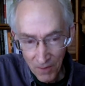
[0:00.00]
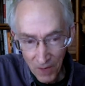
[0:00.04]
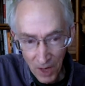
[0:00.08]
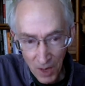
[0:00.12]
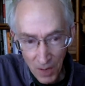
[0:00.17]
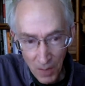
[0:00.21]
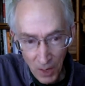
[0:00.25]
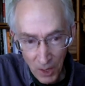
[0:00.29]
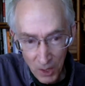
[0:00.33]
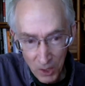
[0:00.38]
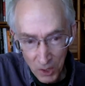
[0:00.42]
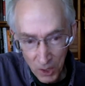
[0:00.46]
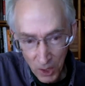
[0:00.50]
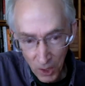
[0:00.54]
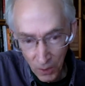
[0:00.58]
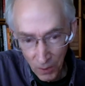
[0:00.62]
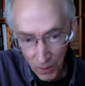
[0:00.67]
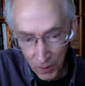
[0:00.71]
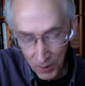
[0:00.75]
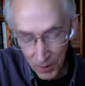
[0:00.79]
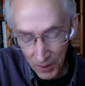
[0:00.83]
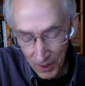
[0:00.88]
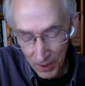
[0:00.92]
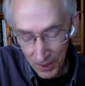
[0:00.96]
Very much so.
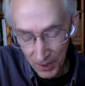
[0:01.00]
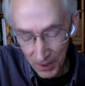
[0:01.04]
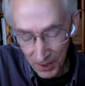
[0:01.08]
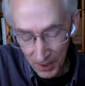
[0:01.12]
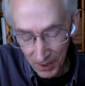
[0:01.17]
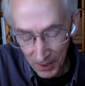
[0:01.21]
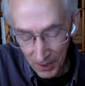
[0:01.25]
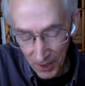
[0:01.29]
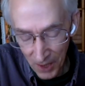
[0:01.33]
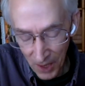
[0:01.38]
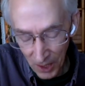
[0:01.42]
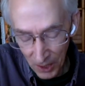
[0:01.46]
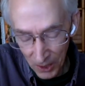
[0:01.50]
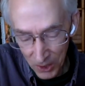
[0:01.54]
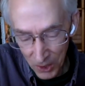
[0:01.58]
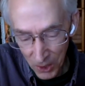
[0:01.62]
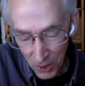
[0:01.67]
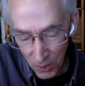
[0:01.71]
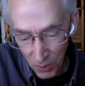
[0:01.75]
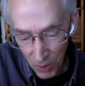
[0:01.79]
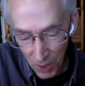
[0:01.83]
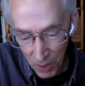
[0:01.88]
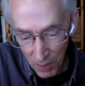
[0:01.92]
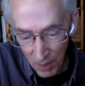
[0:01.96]
And then uh,
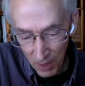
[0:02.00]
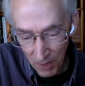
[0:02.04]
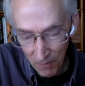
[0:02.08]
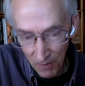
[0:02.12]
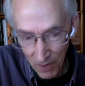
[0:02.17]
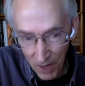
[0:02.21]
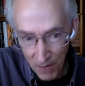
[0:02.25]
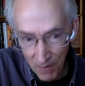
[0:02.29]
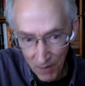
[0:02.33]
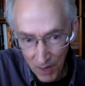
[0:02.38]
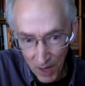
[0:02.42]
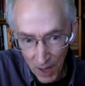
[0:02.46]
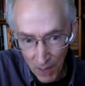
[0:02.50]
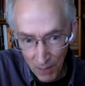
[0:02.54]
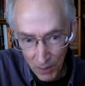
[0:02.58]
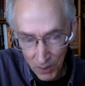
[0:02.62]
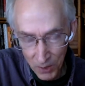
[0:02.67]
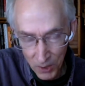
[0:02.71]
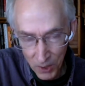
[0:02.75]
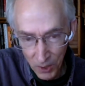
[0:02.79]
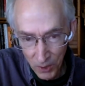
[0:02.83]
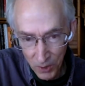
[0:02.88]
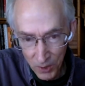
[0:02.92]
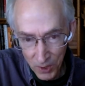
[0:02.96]
also, one of my favorite
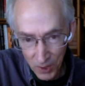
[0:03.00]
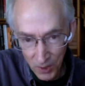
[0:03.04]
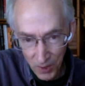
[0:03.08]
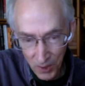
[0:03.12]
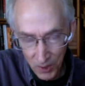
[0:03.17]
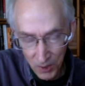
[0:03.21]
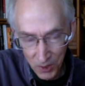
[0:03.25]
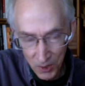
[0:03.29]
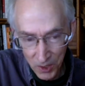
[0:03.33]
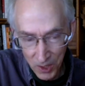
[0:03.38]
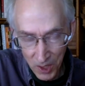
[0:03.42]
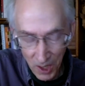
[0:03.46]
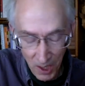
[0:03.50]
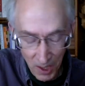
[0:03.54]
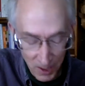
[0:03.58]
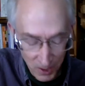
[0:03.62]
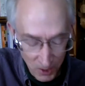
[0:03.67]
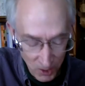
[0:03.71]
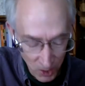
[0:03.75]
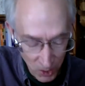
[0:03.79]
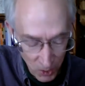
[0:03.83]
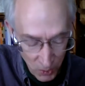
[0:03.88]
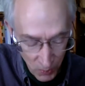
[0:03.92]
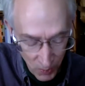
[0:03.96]
episodes in this
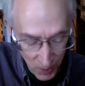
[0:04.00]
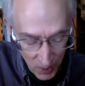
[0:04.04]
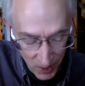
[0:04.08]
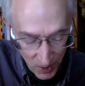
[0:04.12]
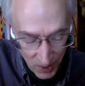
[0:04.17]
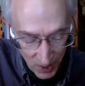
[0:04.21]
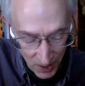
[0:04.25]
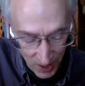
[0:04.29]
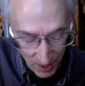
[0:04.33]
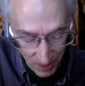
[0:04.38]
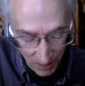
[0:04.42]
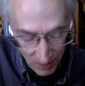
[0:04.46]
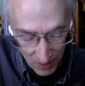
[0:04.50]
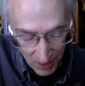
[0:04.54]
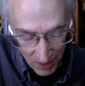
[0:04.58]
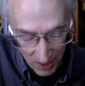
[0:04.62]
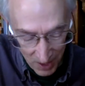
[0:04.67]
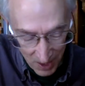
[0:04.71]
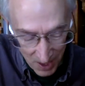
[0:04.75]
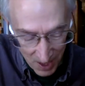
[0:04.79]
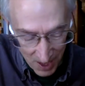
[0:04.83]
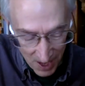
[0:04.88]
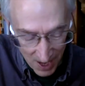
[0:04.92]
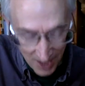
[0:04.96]
series is with uh,
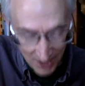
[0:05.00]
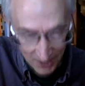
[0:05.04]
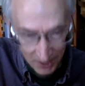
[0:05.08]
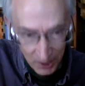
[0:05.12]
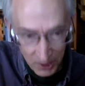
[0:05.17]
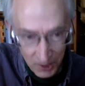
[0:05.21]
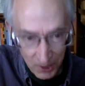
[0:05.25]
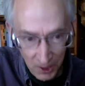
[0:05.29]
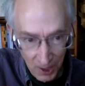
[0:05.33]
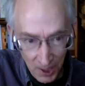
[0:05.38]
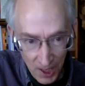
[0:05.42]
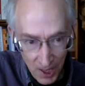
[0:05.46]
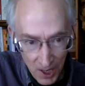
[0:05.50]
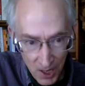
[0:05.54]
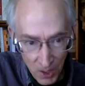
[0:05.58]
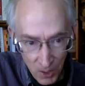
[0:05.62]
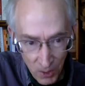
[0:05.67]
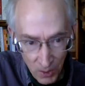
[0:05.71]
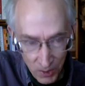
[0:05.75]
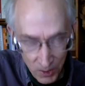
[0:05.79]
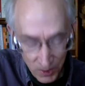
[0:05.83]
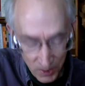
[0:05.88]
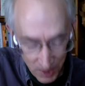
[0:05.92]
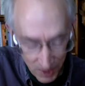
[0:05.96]
Anne Clin,
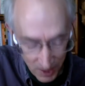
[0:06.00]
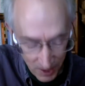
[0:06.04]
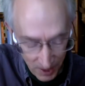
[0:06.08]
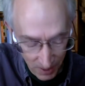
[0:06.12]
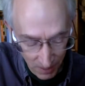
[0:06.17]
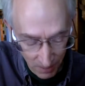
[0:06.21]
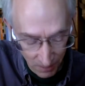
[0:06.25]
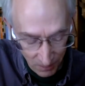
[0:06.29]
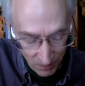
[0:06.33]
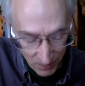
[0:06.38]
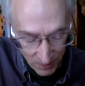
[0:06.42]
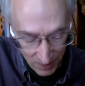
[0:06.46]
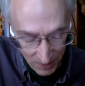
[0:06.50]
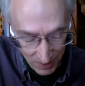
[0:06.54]
who is um,